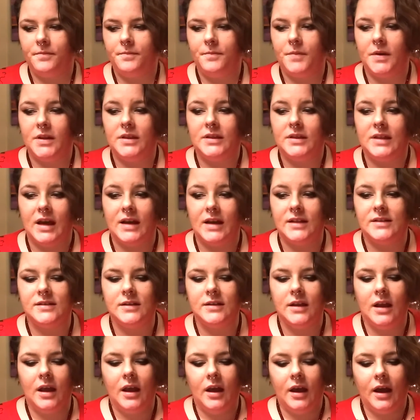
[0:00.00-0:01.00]
But that's
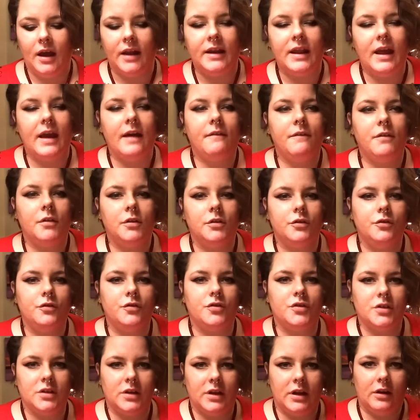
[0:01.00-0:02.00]
an
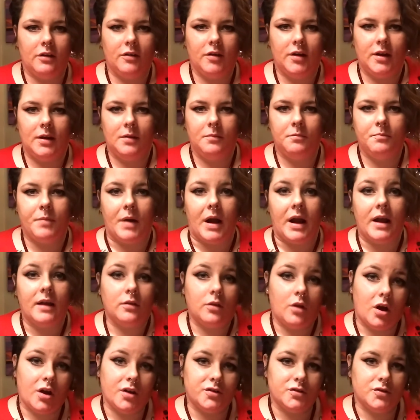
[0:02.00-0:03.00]
evolutionary
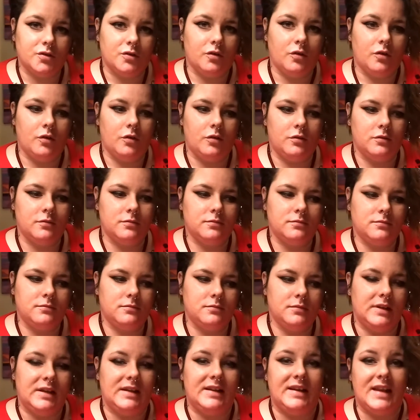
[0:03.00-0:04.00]
biological
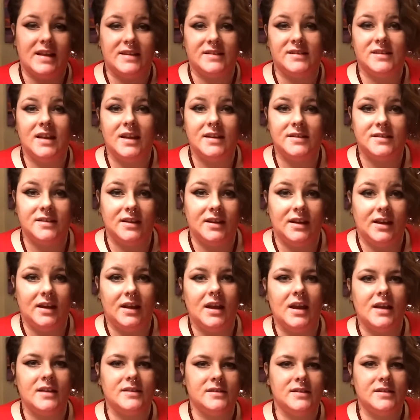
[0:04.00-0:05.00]
necessity,
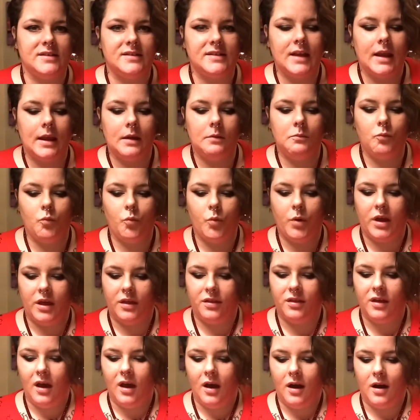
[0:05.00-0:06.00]
as the same
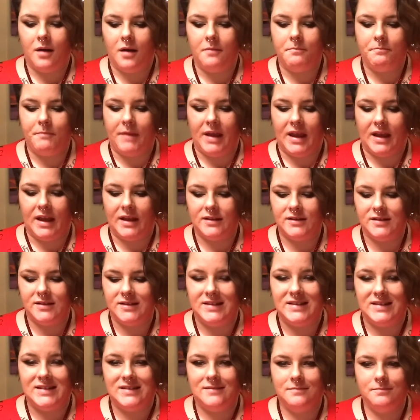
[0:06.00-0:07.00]
with a man's
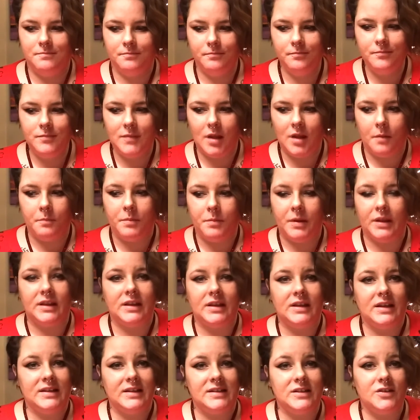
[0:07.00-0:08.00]

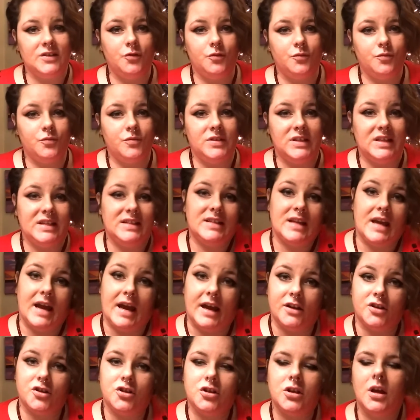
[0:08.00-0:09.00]
ability to
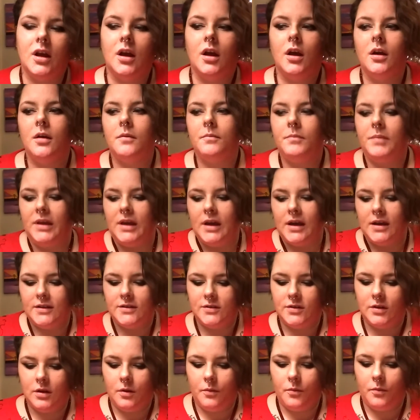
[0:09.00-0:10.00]
detach.
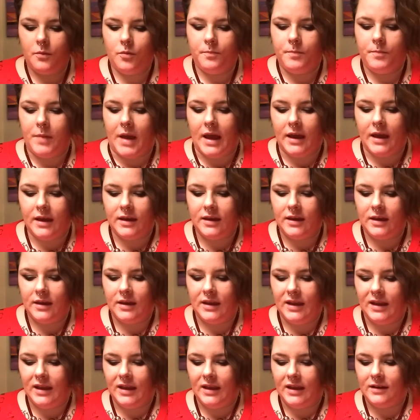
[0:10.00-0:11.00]
Because back
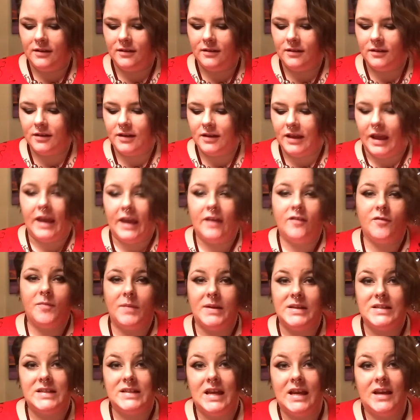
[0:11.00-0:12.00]
in
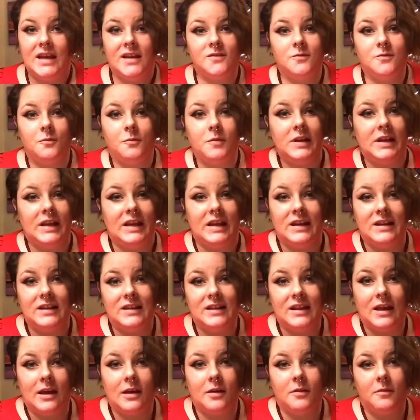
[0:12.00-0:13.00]
cavemen days, when we
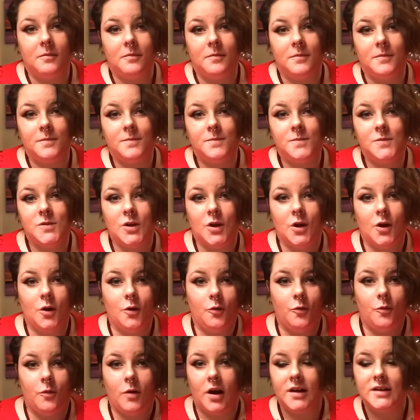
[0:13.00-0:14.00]
needed them to
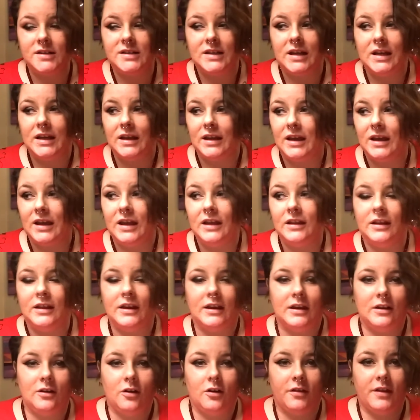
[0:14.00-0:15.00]
go hunting and
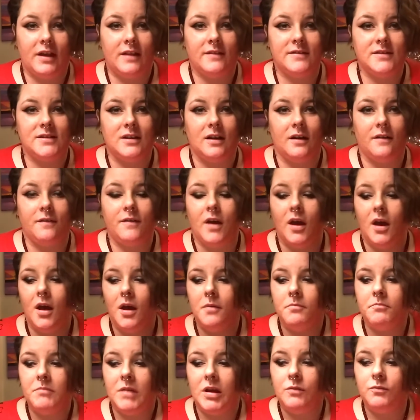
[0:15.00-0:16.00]
killing and all that stuff,
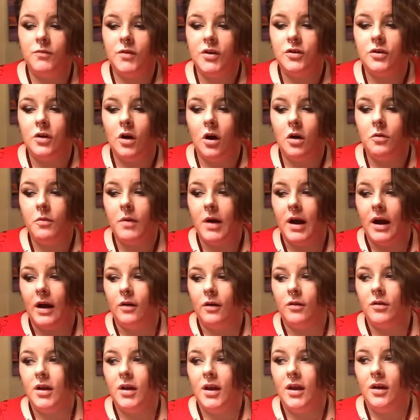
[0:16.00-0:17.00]
men would go
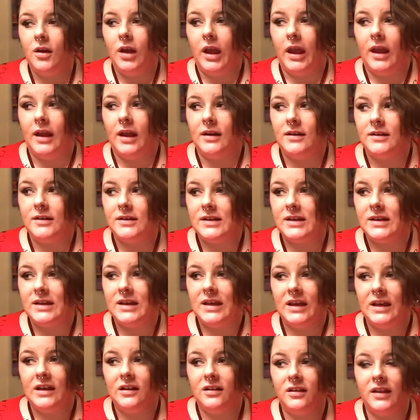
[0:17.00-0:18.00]
out and
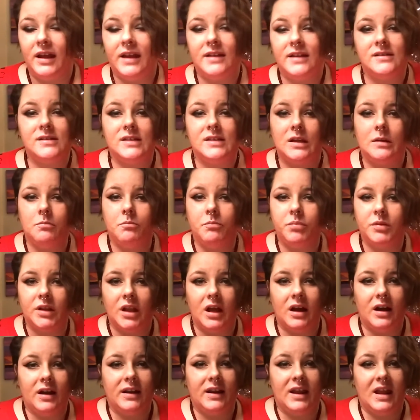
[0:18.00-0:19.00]
kill and see
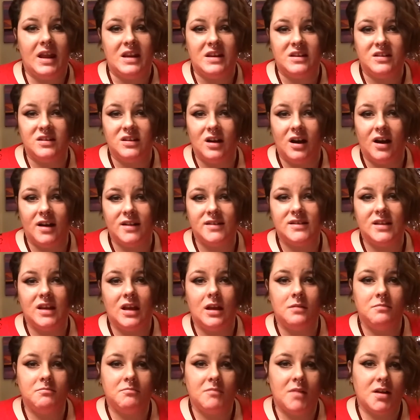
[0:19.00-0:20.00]
blood and guts
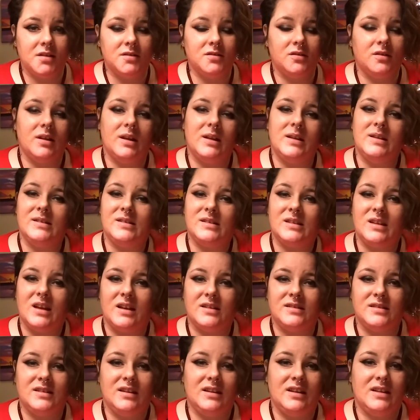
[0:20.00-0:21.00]
and muscle and
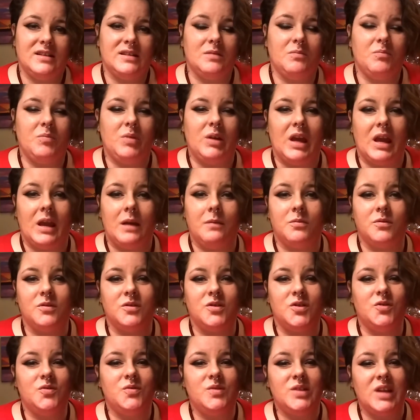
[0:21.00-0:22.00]
disgustingness and be able
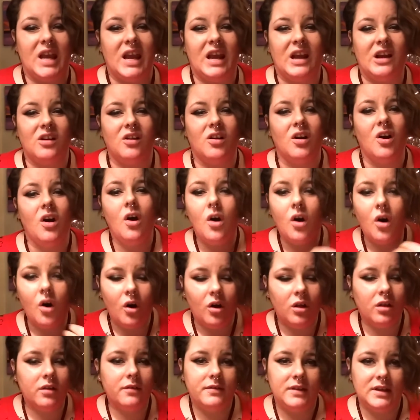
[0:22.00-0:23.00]
to tear
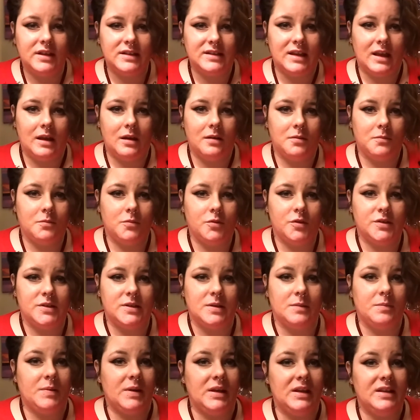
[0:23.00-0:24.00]
all of these animals
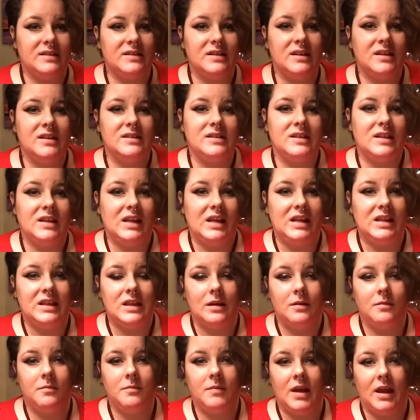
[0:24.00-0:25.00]
to pieces and eat
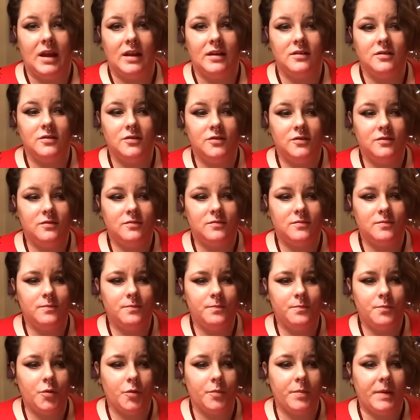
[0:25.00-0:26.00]
them and
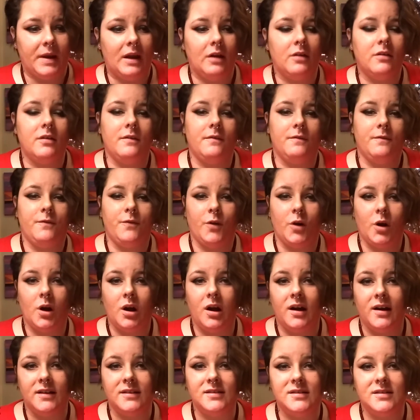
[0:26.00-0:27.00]
prepare them for
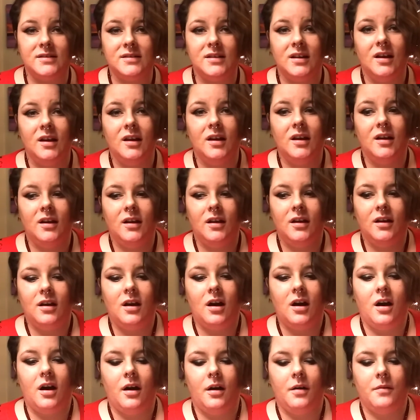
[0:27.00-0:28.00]
us,
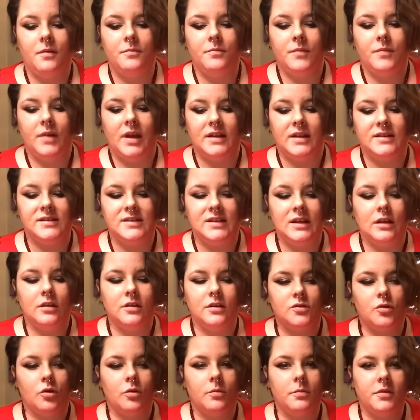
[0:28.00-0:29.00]
and see all
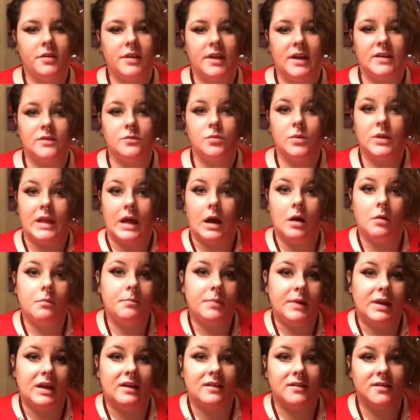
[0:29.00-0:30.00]
these horrible things without
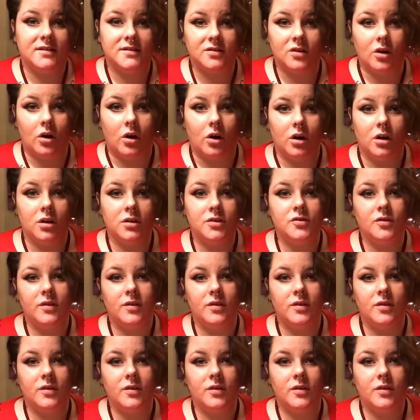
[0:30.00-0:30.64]
being scarred.